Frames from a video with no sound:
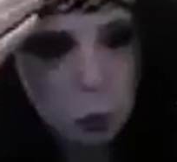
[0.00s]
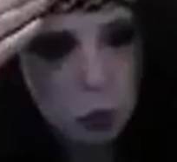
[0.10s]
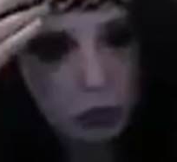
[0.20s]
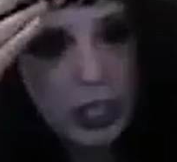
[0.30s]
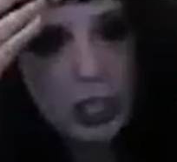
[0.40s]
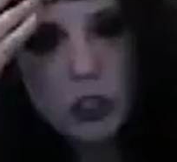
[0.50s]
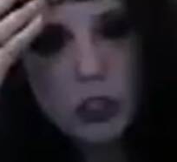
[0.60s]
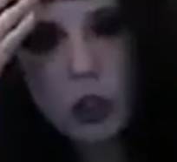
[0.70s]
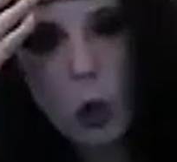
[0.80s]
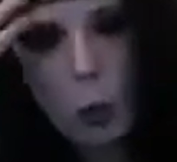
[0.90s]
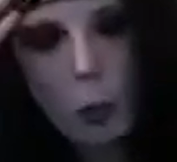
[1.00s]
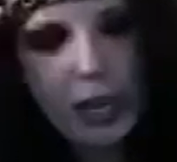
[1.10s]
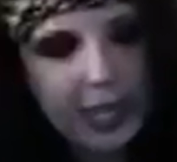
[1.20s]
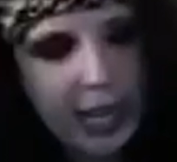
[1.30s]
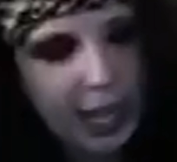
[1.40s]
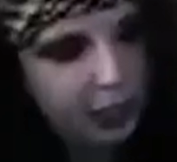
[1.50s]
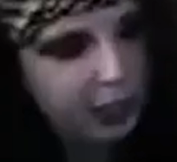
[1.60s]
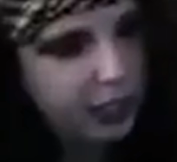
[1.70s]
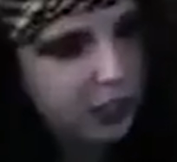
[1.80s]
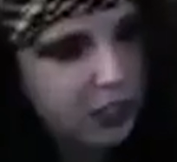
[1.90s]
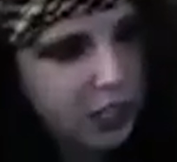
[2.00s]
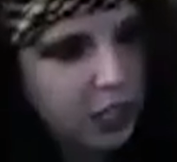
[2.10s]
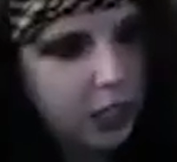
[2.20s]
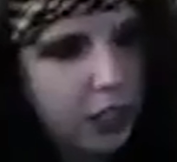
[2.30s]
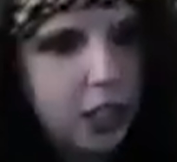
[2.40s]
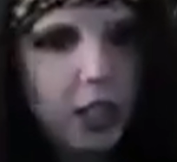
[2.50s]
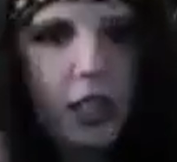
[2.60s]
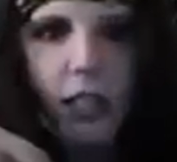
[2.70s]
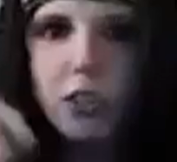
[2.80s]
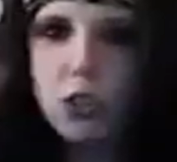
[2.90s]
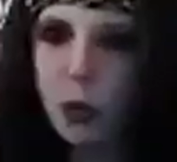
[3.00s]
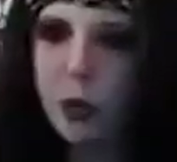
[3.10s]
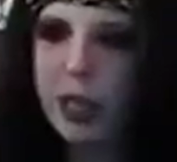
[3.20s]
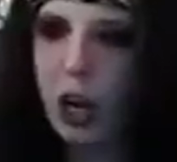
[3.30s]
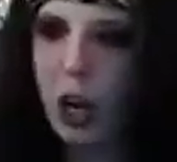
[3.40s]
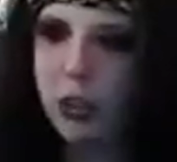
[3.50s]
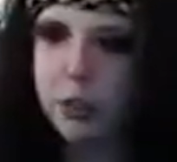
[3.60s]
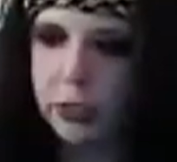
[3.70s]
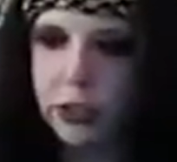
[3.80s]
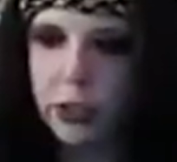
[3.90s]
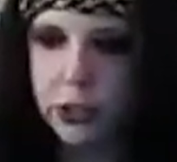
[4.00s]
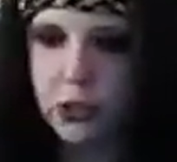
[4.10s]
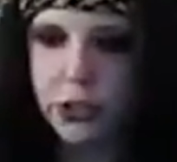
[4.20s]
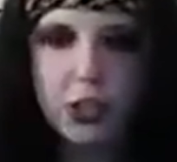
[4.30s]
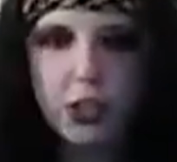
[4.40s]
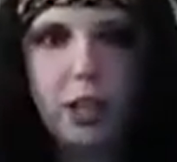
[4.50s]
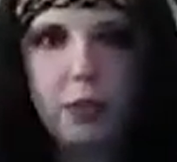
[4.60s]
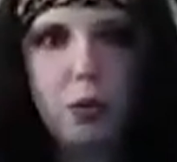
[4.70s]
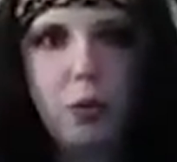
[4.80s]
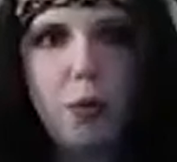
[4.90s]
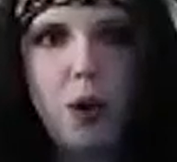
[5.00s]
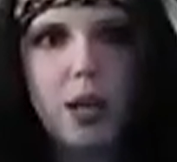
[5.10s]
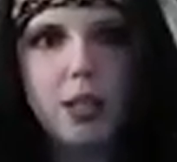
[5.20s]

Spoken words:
world. So many Elliots, so many Olivers. I don't know